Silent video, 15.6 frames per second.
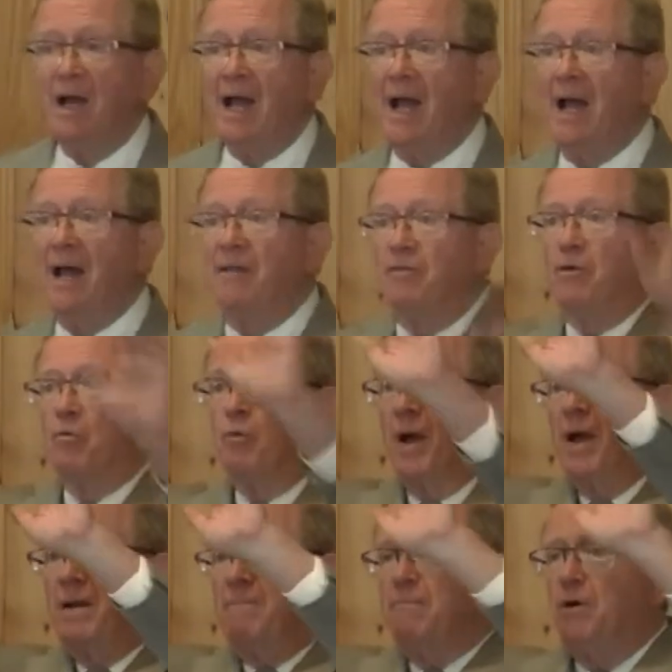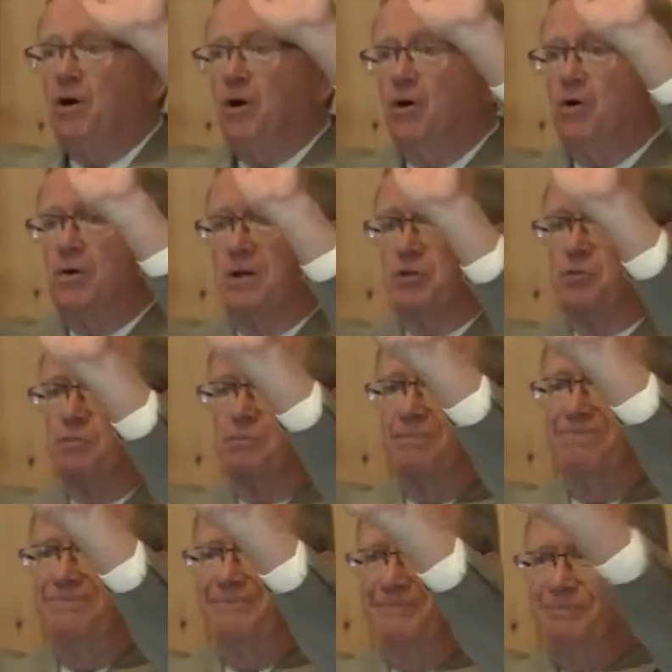And the rainbow is
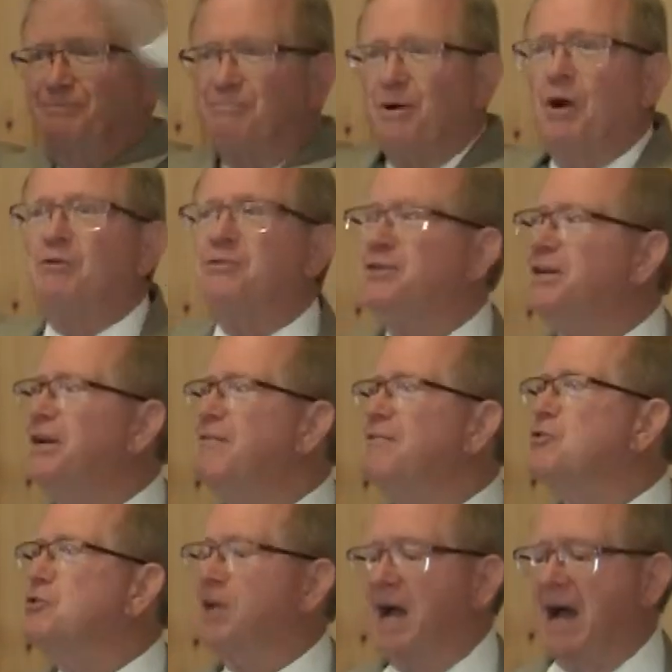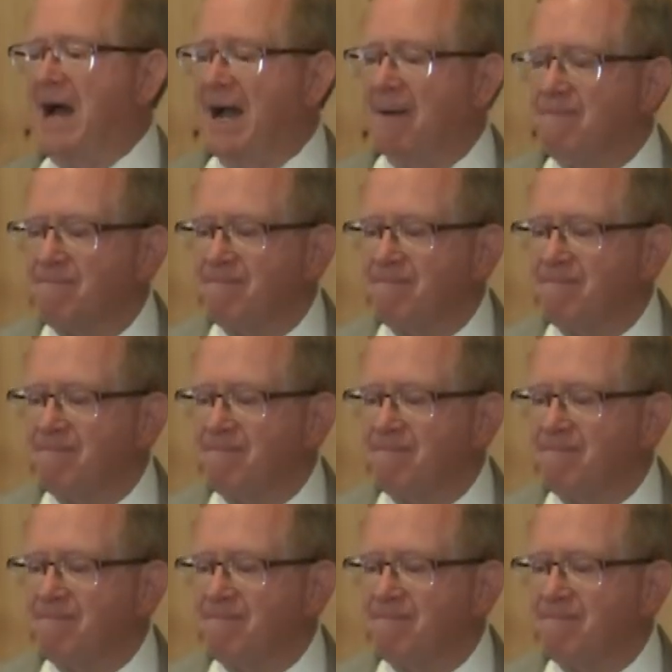posted in the sky